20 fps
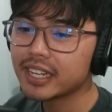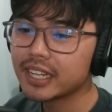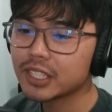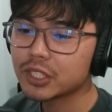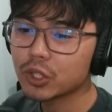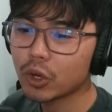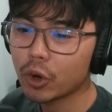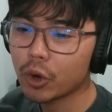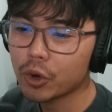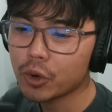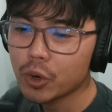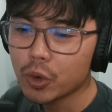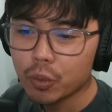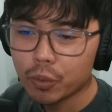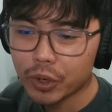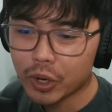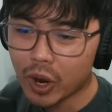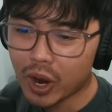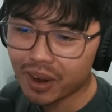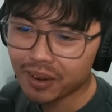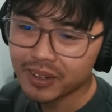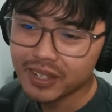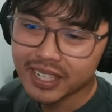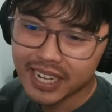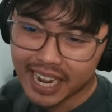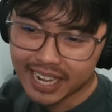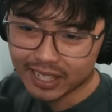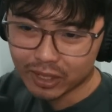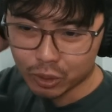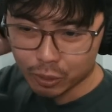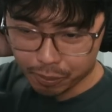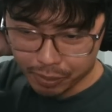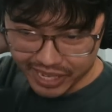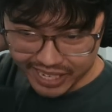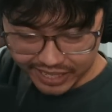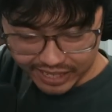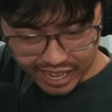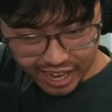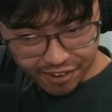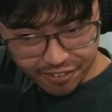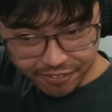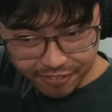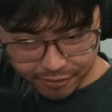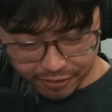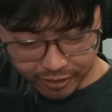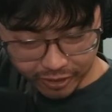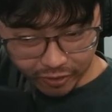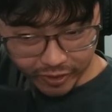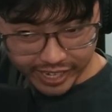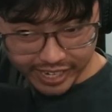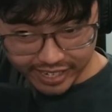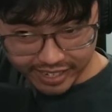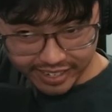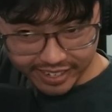So we got a little Pilaf for green.